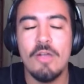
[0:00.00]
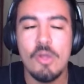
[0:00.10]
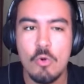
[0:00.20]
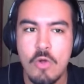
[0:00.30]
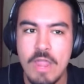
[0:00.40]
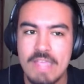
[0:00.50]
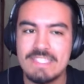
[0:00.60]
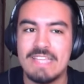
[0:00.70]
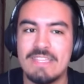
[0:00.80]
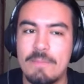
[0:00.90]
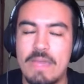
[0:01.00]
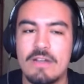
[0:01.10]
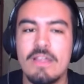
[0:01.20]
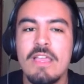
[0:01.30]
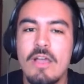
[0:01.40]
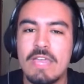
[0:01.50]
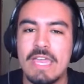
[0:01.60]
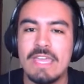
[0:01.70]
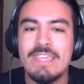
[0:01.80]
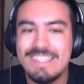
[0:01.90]
Rick Scott the better.
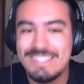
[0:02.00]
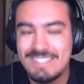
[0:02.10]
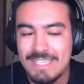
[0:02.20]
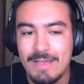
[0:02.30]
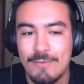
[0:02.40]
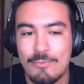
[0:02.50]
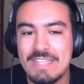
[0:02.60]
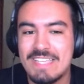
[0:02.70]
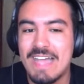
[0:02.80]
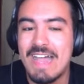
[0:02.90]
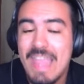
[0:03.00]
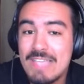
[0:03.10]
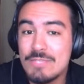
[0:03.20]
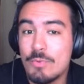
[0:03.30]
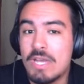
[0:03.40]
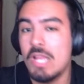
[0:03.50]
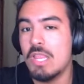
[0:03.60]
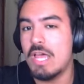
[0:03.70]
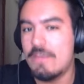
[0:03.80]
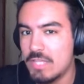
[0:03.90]
Okay, Rick Scott has won a
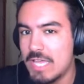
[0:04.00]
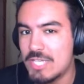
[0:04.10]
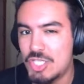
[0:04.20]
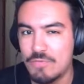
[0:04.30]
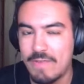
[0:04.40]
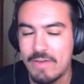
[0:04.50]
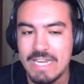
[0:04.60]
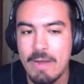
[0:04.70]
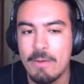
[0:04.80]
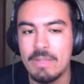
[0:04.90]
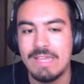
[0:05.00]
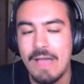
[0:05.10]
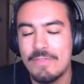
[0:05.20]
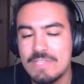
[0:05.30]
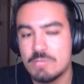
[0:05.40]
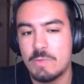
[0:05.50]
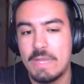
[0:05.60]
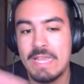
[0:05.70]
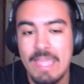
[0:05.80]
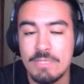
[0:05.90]
lot of elections very narrowly. Now, this was
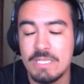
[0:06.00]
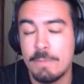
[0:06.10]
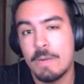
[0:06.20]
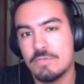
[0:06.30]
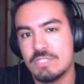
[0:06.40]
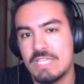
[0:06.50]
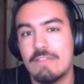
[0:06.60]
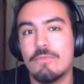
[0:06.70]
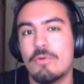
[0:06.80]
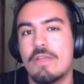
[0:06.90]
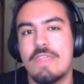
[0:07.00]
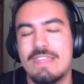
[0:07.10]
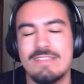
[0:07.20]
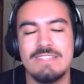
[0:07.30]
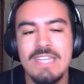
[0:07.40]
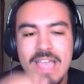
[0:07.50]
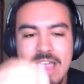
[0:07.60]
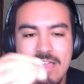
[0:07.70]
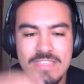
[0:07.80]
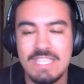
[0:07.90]
when it was a purple state, Florida that is.
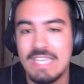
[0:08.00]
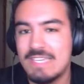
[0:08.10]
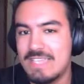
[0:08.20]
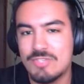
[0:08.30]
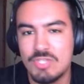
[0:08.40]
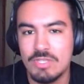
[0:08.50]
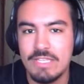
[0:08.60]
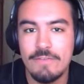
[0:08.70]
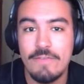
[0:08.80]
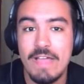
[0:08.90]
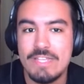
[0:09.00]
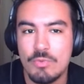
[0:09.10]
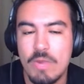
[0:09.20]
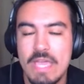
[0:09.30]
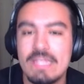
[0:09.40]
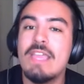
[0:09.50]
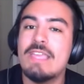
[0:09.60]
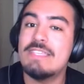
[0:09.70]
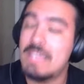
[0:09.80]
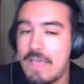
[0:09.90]
The state is now solidified as red.
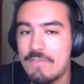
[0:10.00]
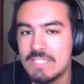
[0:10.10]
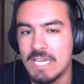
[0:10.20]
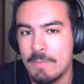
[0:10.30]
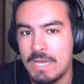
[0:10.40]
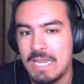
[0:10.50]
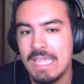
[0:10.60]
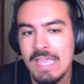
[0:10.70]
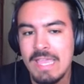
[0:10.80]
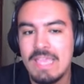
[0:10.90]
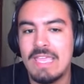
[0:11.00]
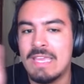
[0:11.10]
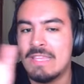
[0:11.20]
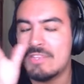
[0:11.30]
He's going to have a ton of money, and